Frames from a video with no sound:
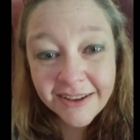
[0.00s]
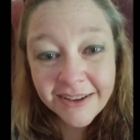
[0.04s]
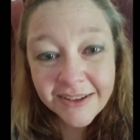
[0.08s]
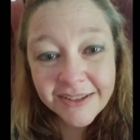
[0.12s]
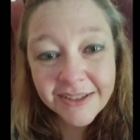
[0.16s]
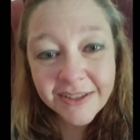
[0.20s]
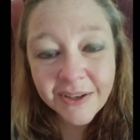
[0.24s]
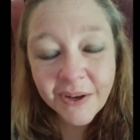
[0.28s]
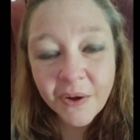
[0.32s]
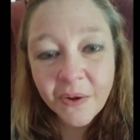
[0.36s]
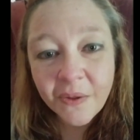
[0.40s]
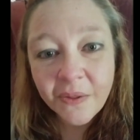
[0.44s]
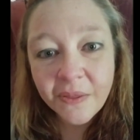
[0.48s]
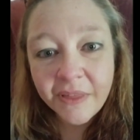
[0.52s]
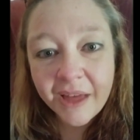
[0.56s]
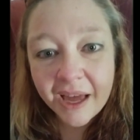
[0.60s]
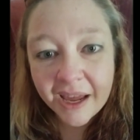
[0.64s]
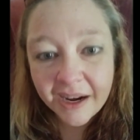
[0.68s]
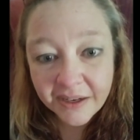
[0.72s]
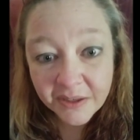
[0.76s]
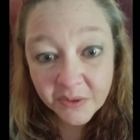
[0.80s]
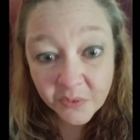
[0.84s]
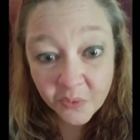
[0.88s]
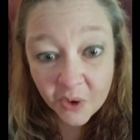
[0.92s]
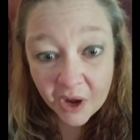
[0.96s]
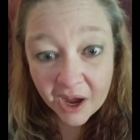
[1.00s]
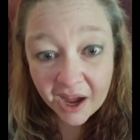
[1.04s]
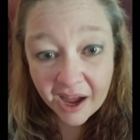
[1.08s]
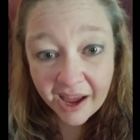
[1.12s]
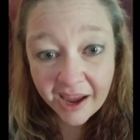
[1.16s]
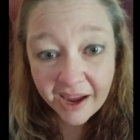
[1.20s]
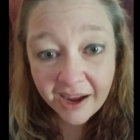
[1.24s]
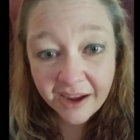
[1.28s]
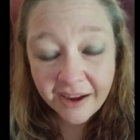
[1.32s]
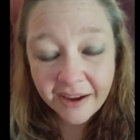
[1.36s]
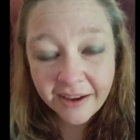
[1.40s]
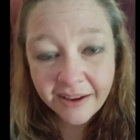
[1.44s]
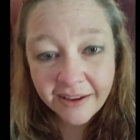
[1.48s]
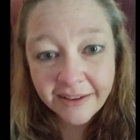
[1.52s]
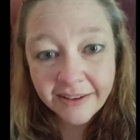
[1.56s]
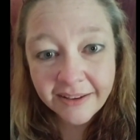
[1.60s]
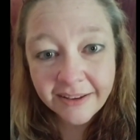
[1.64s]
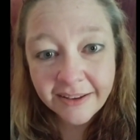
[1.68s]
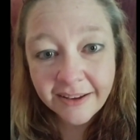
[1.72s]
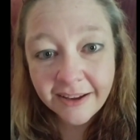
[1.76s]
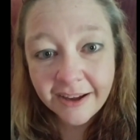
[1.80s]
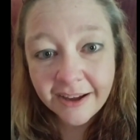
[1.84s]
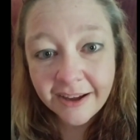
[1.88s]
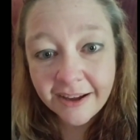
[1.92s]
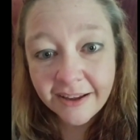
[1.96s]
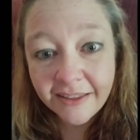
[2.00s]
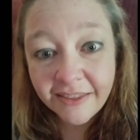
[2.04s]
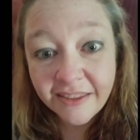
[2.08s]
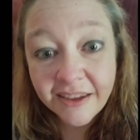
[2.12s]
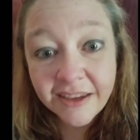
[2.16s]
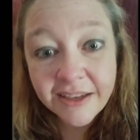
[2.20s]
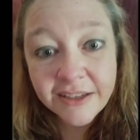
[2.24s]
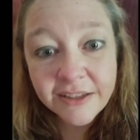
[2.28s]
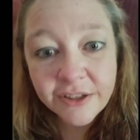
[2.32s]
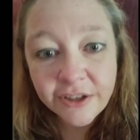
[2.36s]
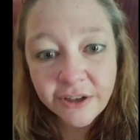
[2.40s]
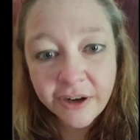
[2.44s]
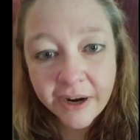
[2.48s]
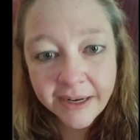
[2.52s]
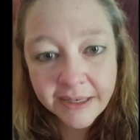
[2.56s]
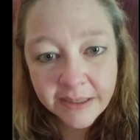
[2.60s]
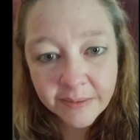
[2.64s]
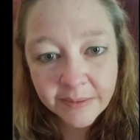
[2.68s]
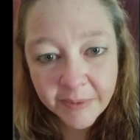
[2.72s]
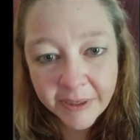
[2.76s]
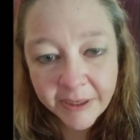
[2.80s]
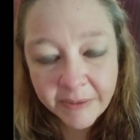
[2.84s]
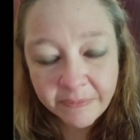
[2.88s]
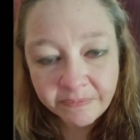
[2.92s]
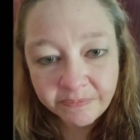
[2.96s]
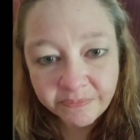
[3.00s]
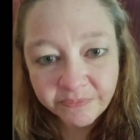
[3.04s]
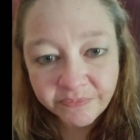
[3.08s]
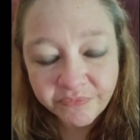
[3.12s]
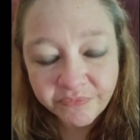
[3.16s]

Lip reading: So that is why the hysterectomy.